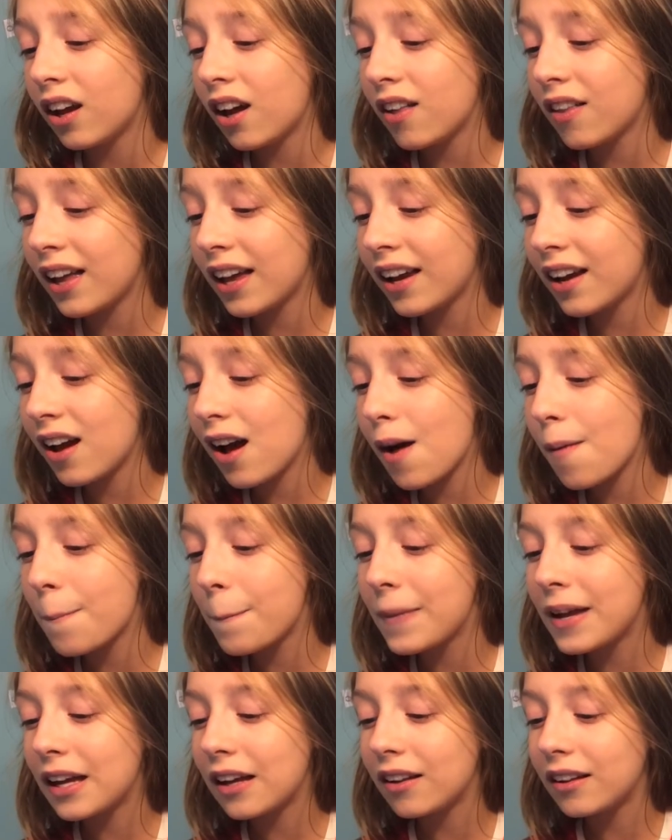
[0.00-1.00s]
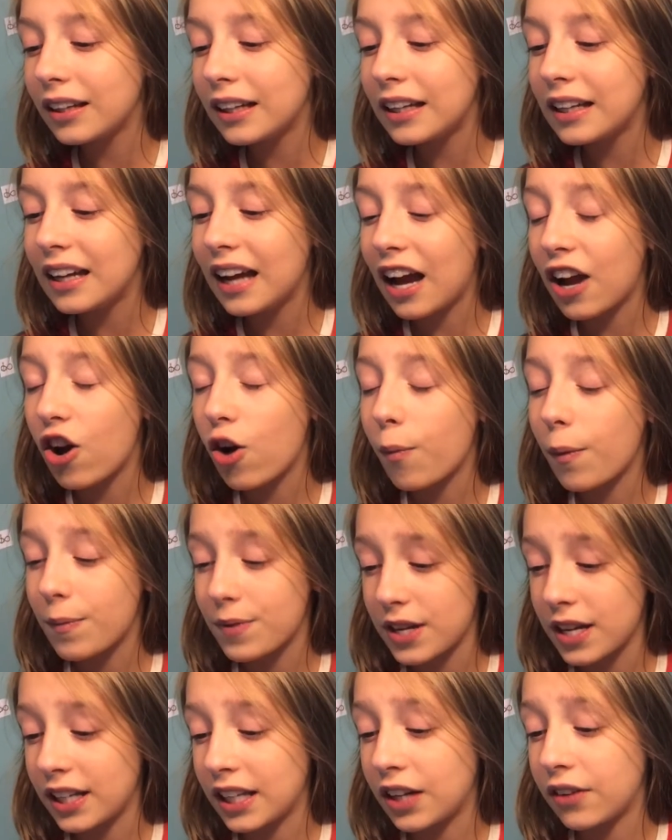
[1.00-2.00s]
Alana Mealy, I hope I'm
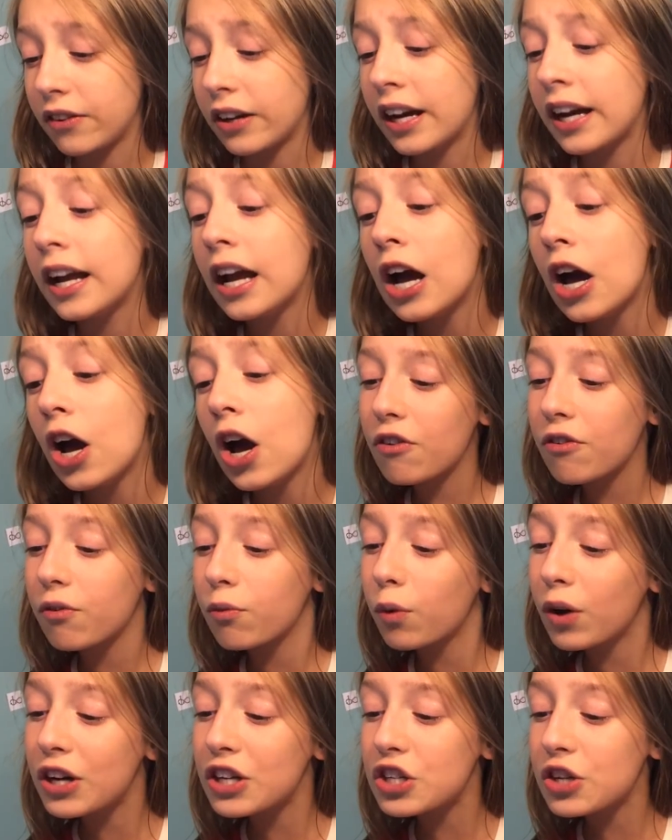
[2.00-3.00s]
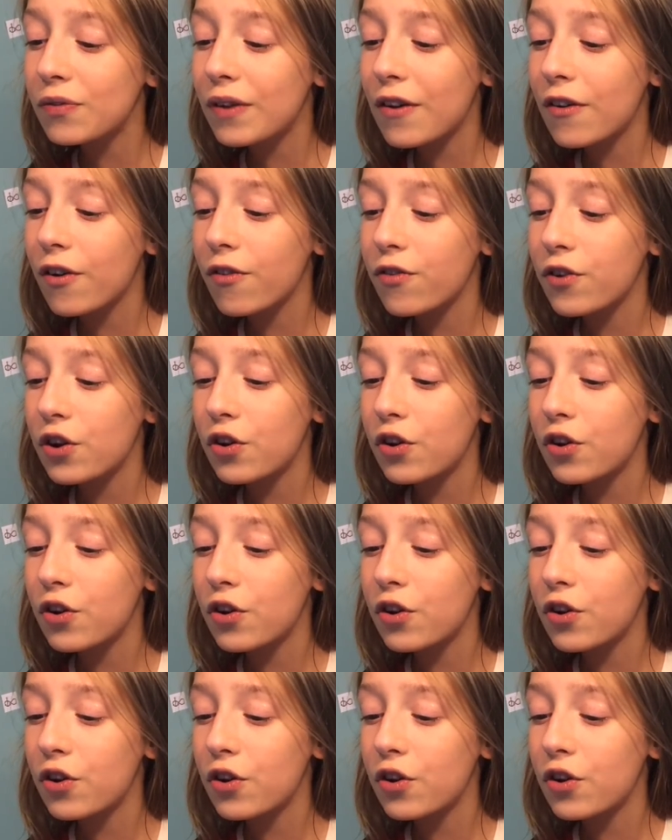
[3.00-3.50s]
saying that right. What is your favorite